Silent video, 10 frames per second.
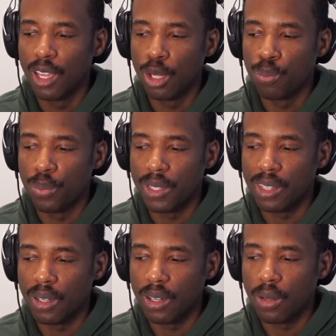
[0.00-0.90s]
but
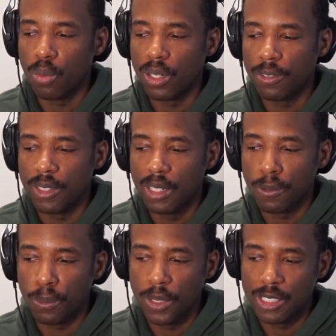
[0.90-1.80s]
the relevant
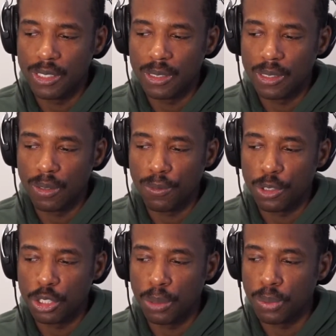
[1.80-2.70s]
information is in the first
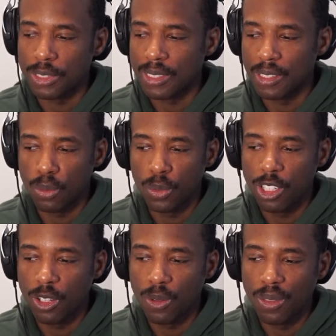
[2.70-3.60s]
10% of the
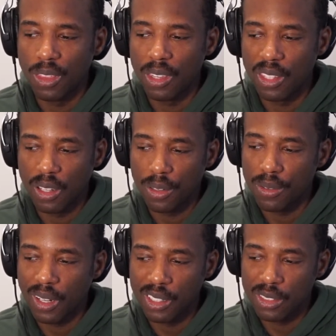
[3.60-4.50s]
window, then the other
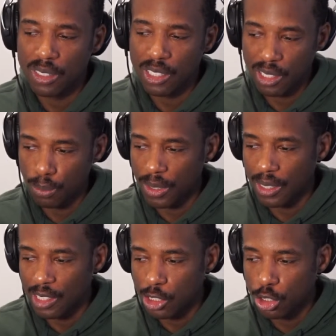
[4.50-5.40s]
90% could be an
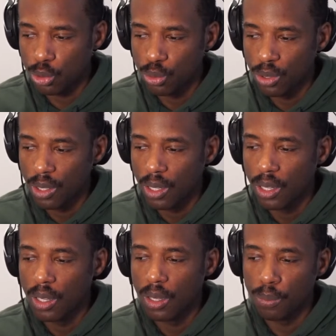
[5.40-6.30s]
issue
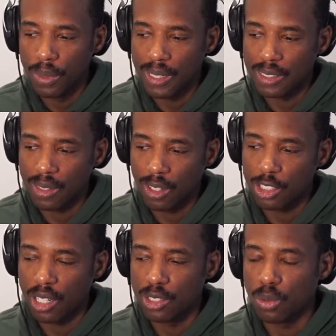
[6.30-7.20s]
because a large
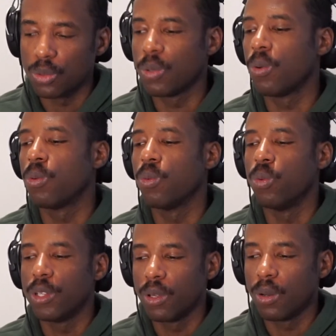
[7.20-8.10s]
context
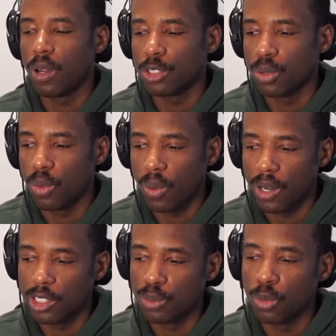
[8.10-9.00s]
window also
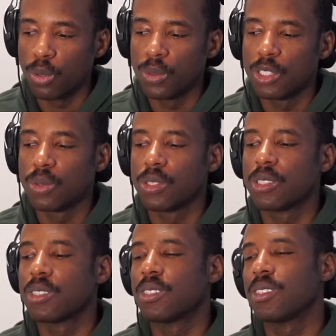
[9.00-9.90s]
requires more resources.